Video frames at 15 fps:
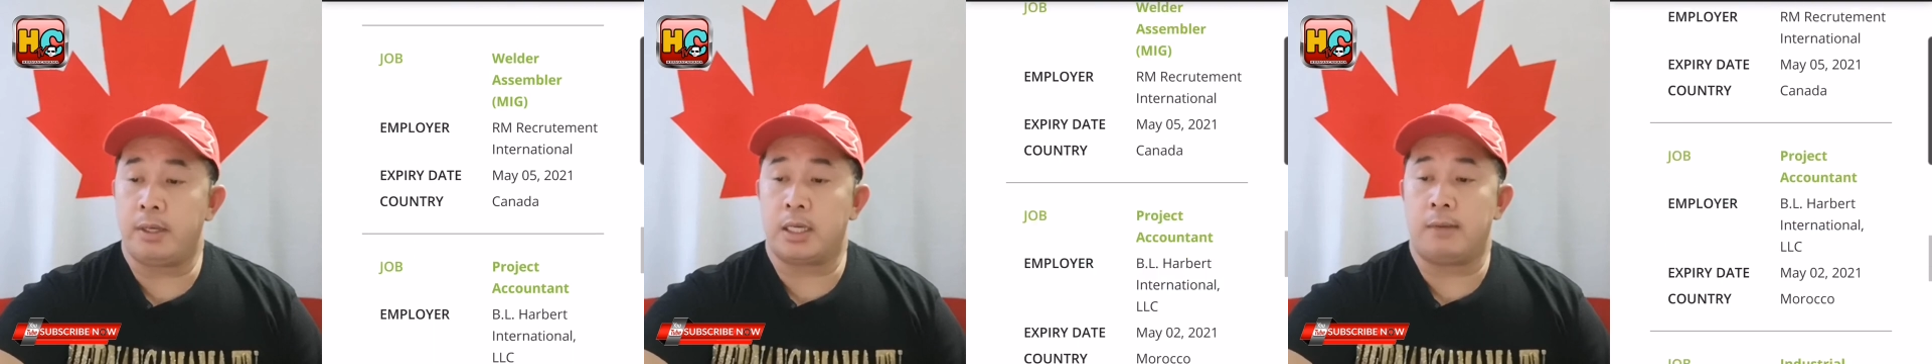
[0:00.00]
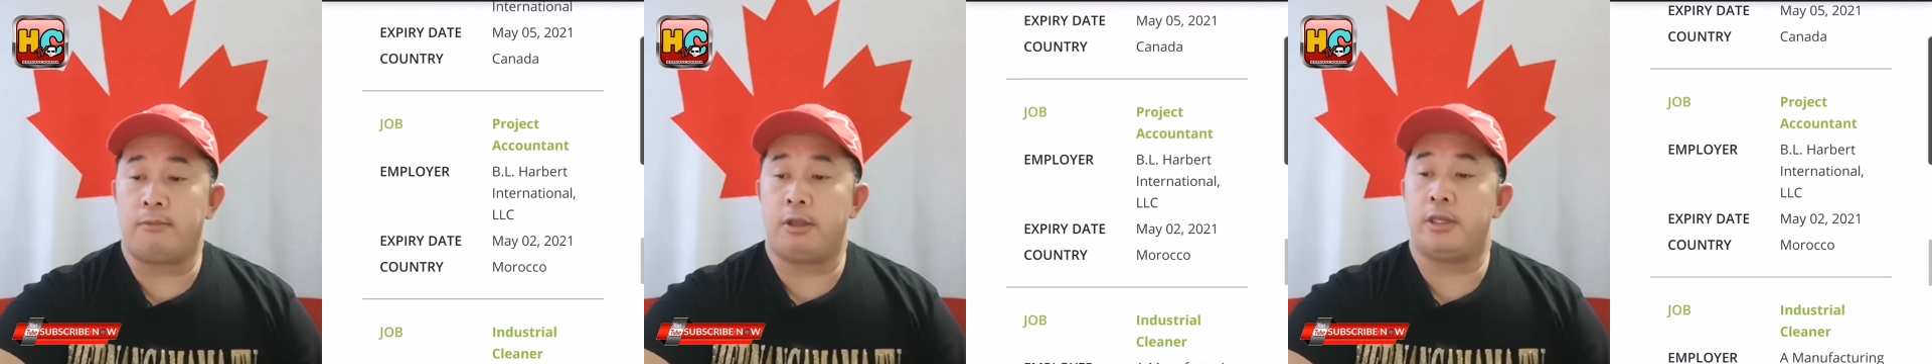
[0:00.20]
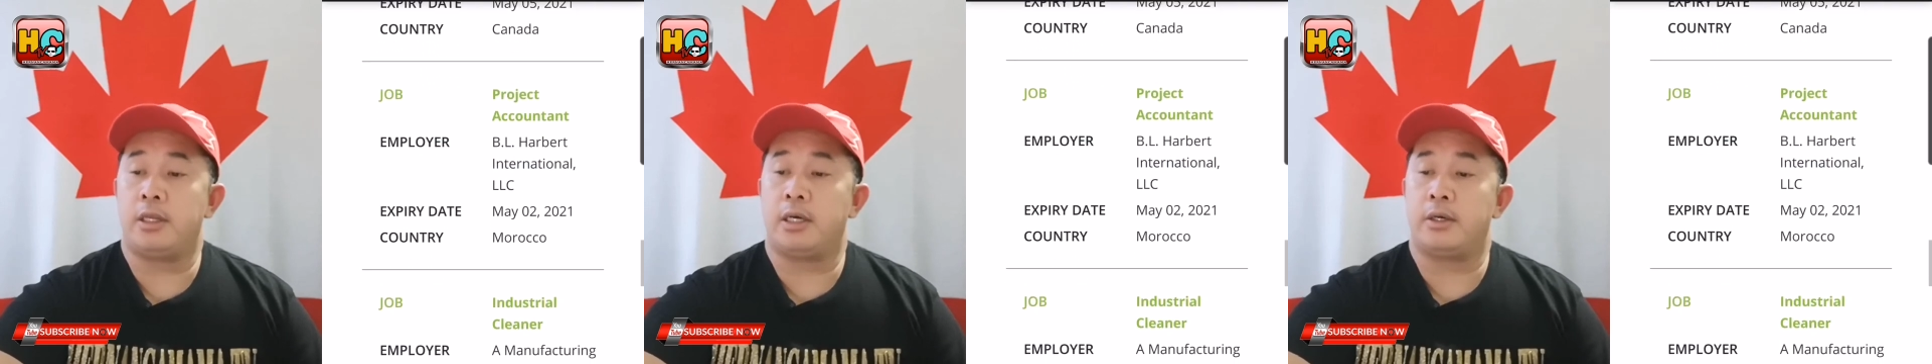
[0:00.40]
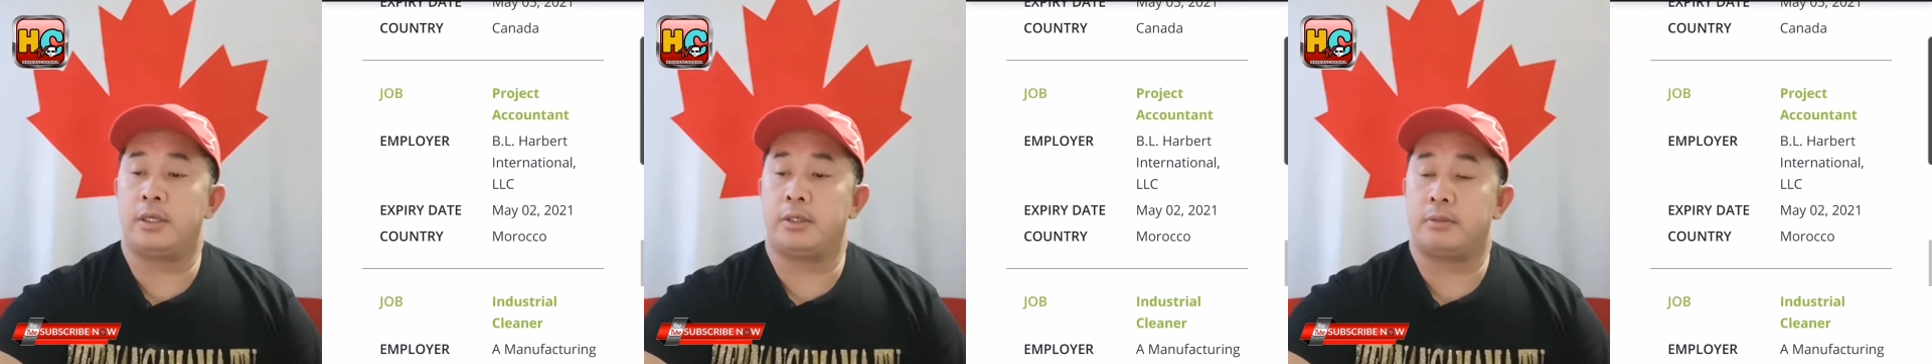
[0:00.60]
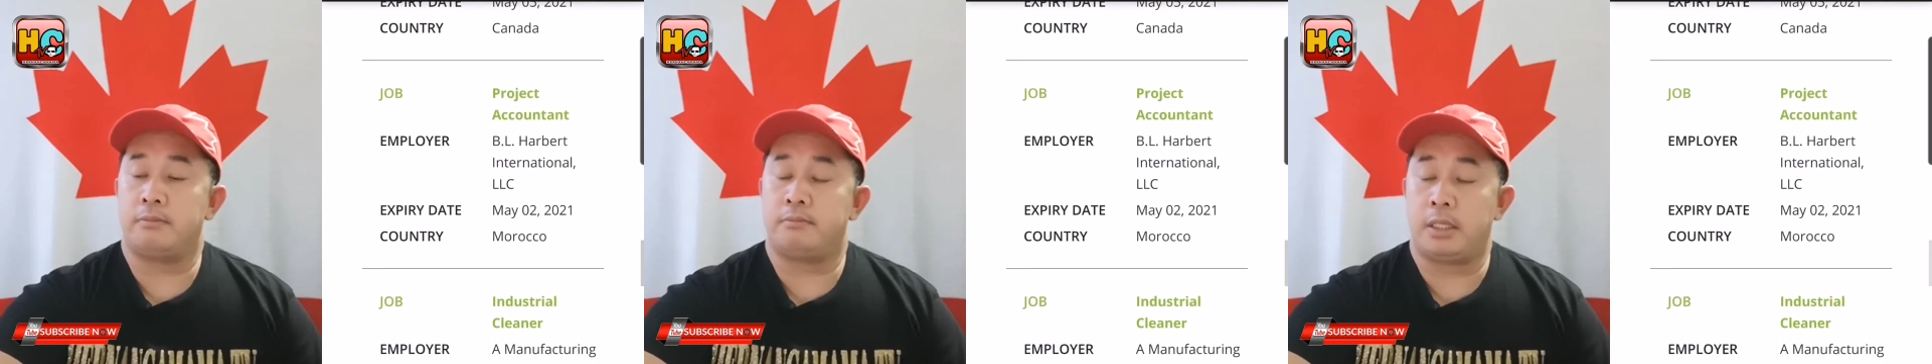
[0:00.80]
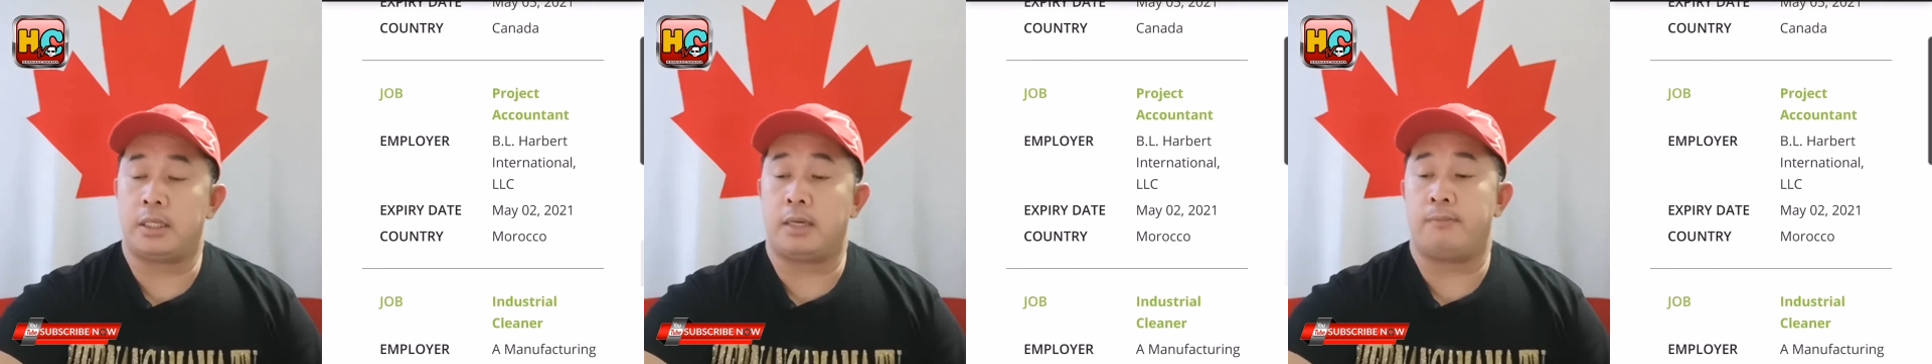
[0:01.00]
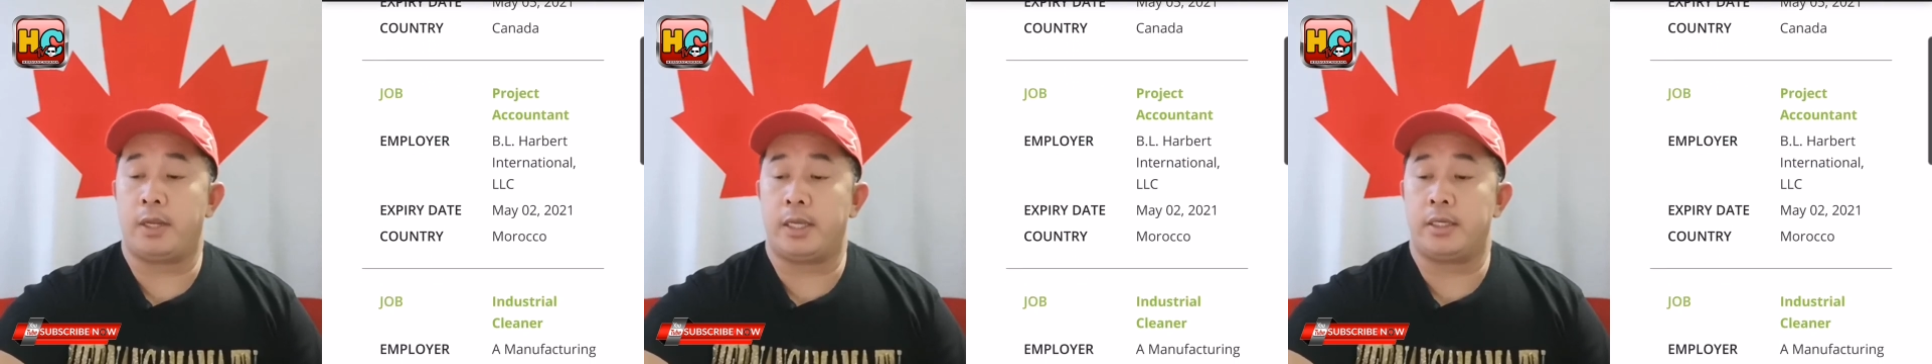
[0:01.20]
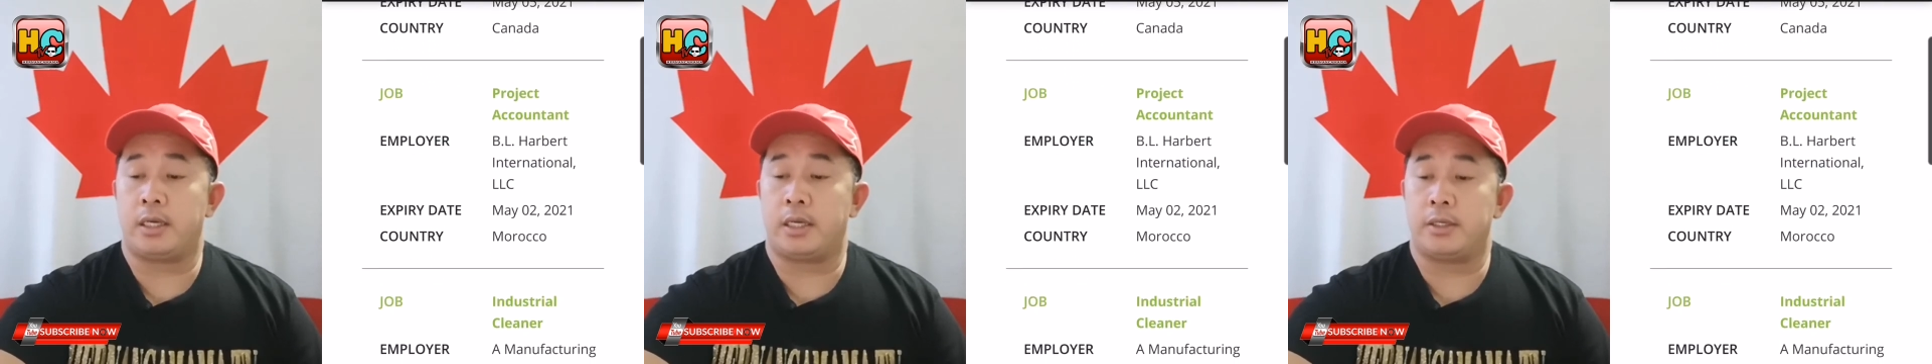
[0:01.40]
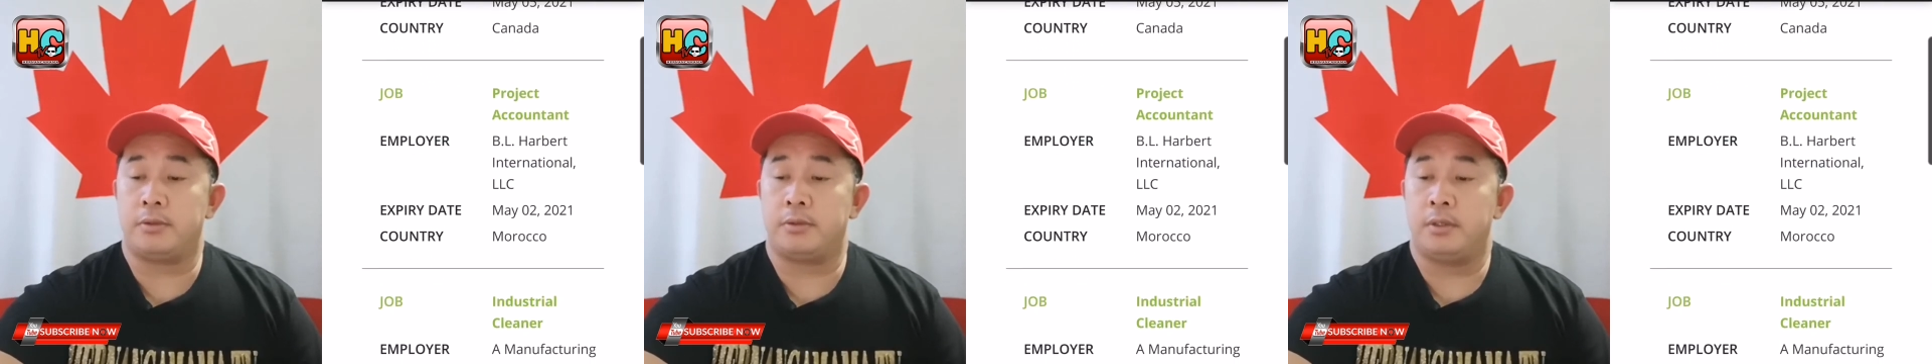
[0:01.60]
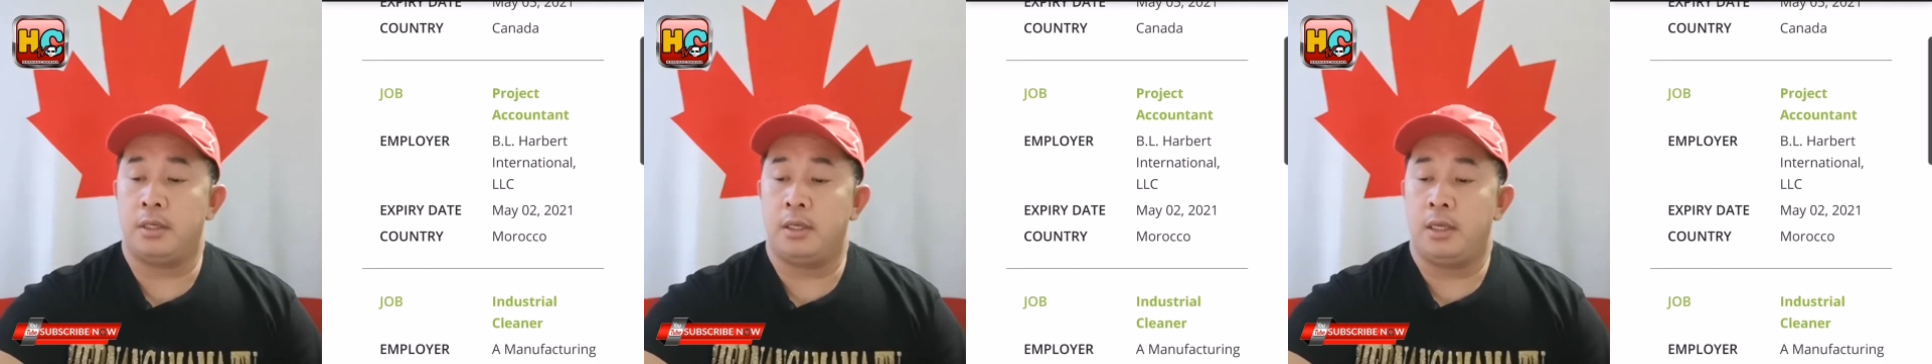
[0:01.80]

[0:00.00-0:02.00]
mag-apply na kayo.